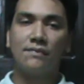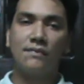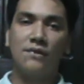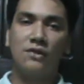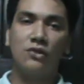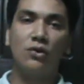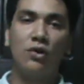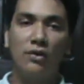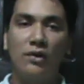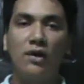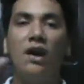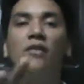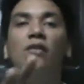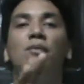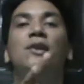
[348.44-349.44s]
So a
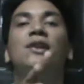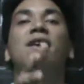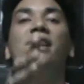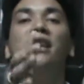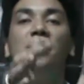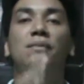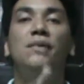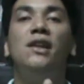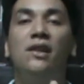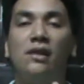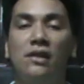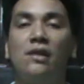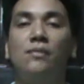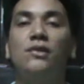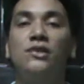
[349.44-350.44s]
government can
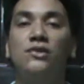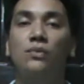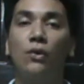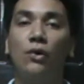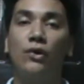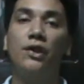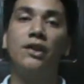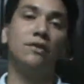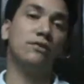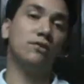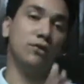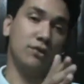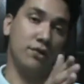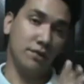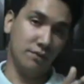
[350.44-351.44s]
immediately be sworn in.
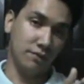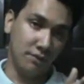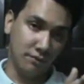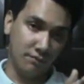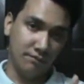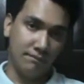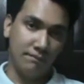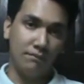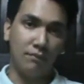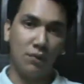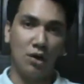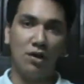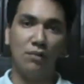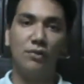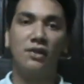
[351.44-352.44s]
So the
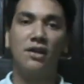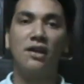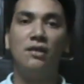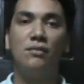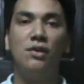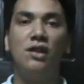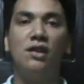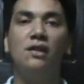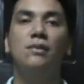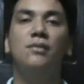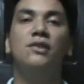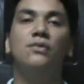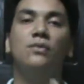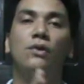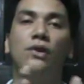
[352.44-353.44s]
parliament can immediately
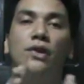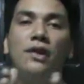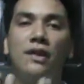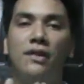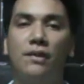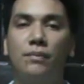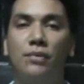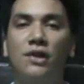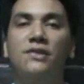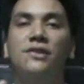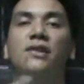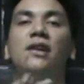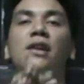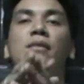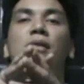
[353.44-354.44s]
be sworn in and the
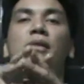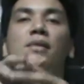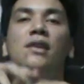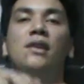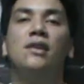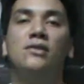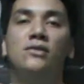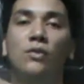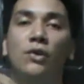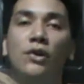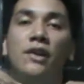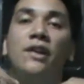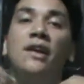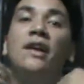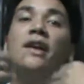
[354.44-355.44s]
president can immediately be sworn
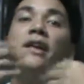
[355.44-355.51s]
in.